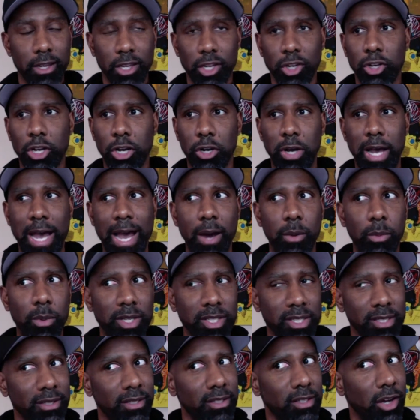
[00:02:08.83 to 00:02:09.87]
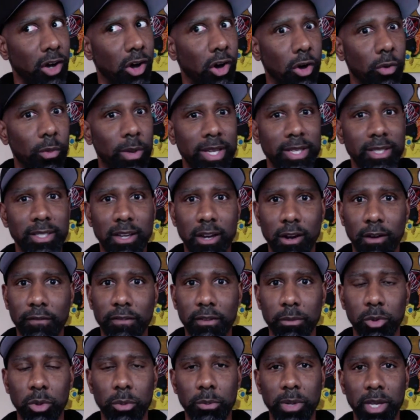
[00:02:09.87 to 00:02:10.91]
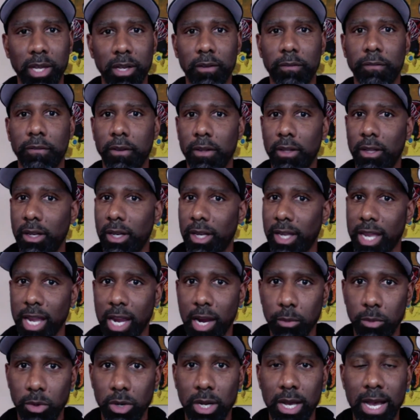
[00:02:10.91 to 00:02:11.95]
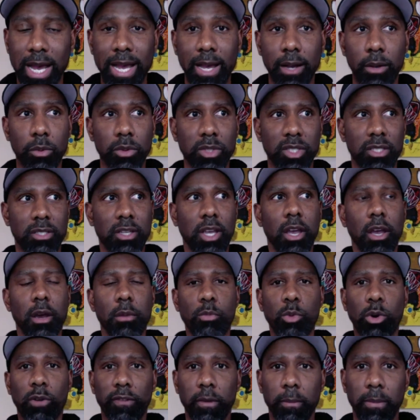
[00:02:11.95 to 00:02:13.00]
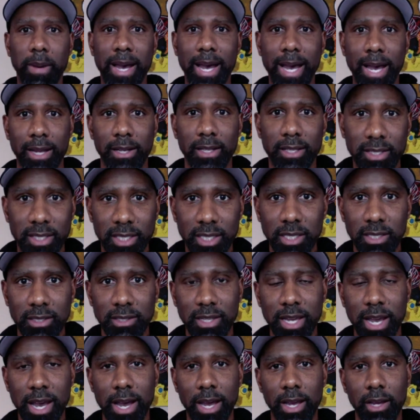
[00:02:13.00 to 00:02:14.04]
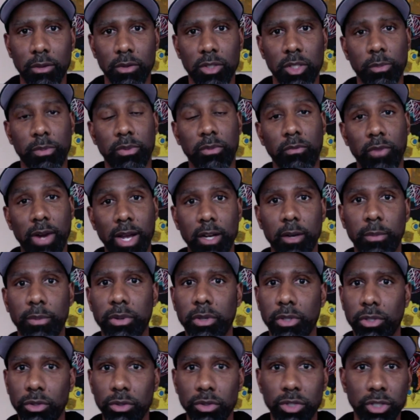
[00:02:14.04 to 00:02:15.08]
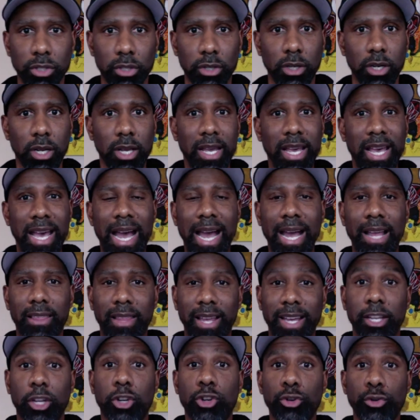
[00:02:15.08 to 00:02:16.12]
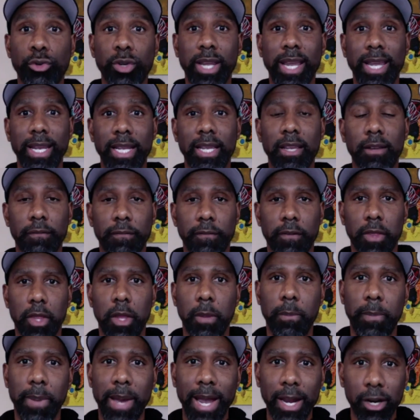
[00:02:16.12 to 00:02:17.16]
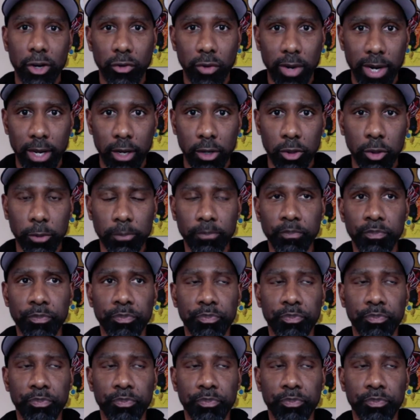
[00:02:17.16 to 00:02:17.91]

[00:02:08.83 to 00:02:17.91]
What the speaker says: You know, I wasn't always comfortable being in front of the camera. I was more of a behind the scenes guy. I was writer, producer. I like creating from the background.